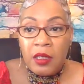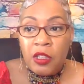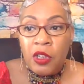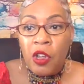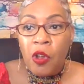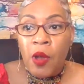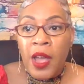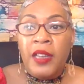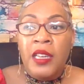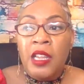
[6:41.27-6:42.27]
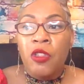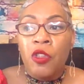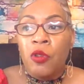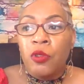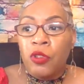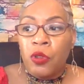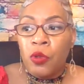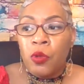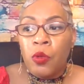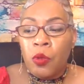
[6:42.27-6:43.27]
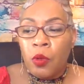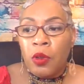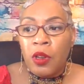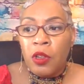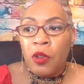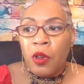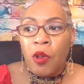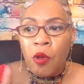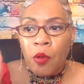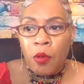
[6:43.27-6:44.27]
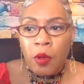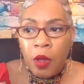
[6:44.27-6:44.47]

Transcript: You know, I need you to, you know,